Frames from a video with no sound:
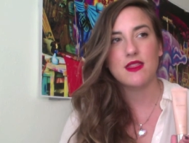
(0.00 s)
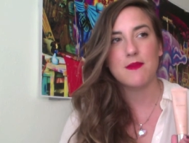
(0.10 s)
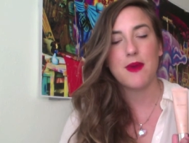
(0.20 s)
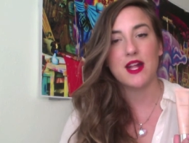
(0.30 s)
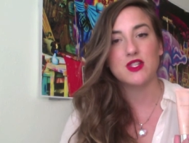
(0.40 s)

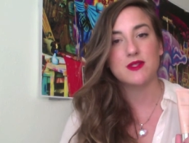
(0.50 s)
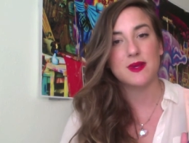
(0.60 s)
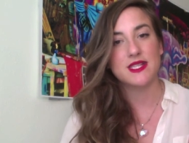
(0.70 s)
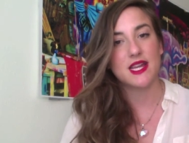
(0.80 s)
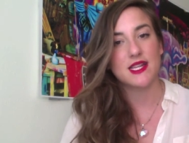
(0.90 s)
that matches
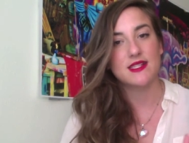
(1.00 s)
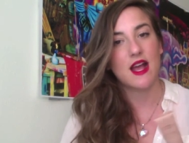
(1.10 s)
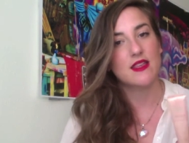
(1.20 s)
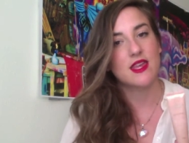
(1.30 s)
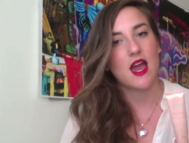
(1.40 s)
my skin
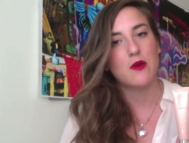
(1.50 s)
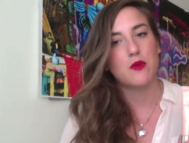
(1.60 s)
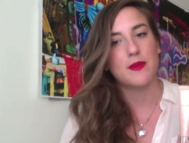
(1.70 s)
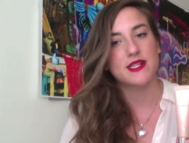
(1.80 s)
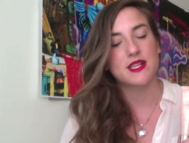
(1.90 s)
exactly, I
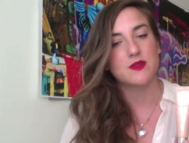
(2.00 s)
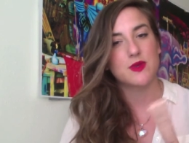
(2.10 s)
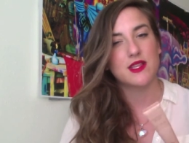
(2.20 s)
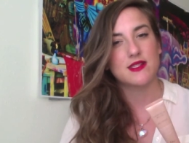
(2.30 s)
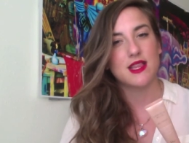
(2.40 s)
will mix this
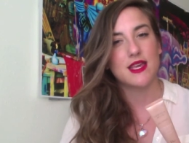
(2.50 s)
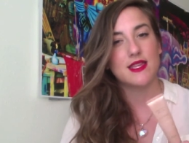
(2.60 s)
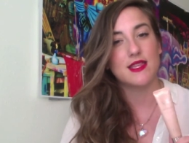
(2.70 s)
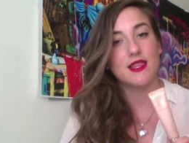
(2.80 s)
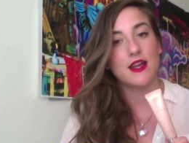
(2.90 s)
with a
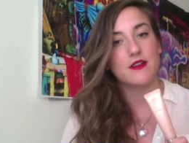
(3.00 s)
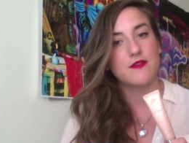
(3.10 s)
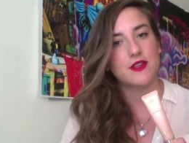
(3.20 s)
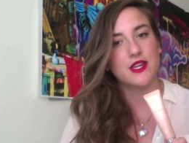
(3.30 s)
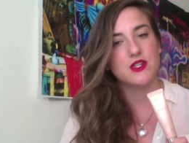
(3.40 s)
slightly lighter
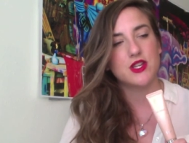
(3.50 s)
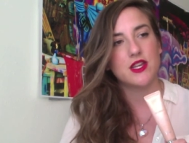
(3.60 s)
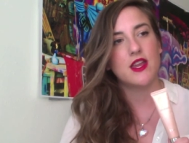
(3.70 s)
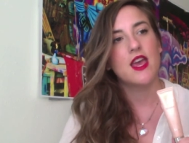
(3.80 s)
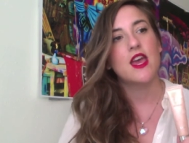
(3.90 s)

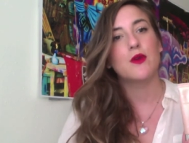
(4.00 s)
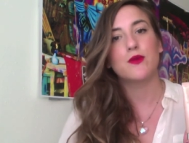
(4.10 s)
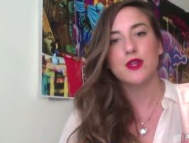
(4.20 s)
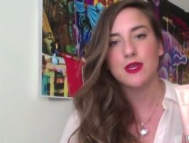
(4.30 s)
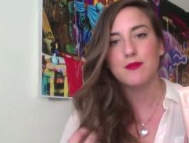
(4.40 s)
foundation,
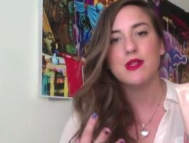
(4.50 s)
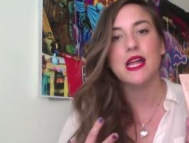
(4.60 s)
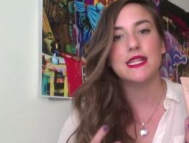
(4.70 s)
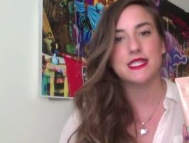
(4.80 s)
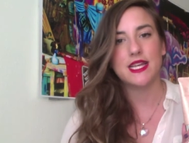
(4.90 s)
really
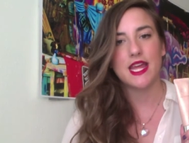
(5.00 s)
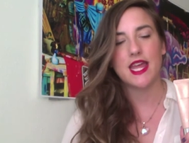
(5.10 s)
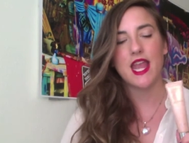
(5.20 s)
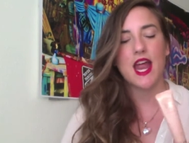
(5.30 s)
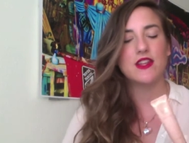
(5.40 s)
blend it
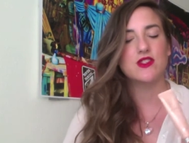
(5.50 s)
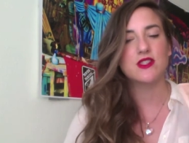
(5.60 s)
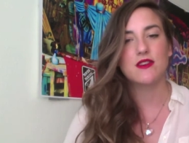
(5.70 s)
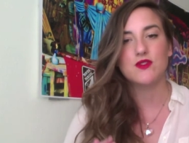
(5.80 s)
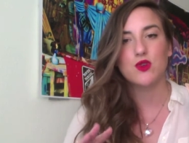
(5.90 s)
in, and it
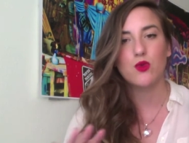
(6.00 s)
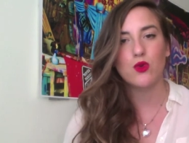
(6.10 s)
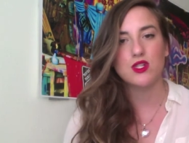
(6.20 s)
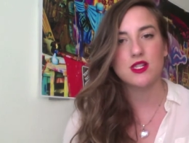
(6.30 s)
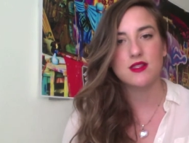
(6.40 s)
just gives a
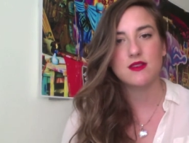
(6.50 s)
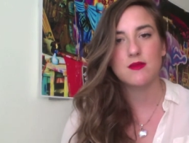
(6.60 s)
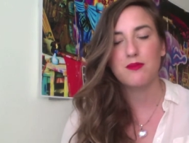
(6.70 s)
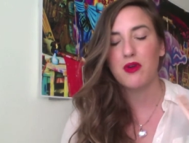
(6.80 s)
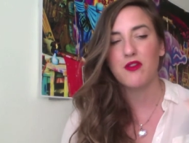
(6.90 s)

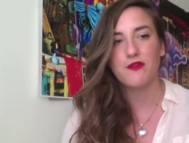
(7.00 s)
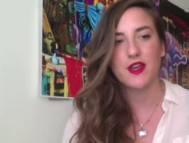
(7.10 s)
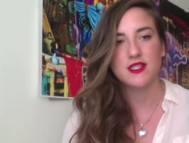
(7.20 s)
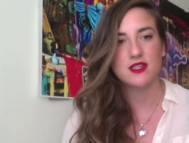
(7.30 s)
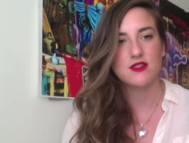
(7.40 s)
gorgeous,
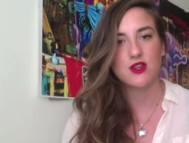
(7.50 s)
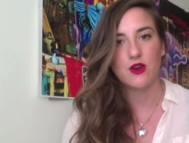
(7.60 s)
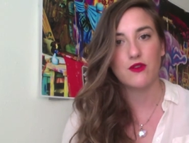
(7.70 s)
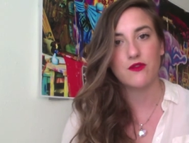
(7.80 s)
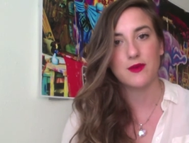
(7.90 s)
perfect
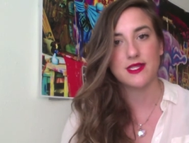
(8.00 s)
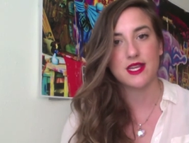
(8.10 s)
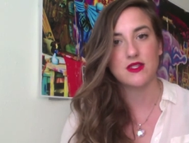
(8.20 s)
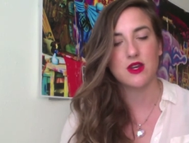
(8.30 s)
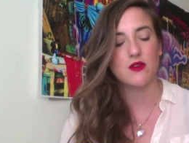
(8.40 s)
tone for my
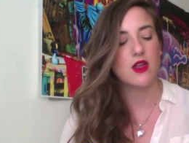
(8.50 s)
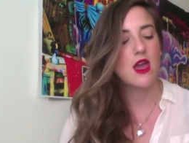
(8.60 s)
skin tone.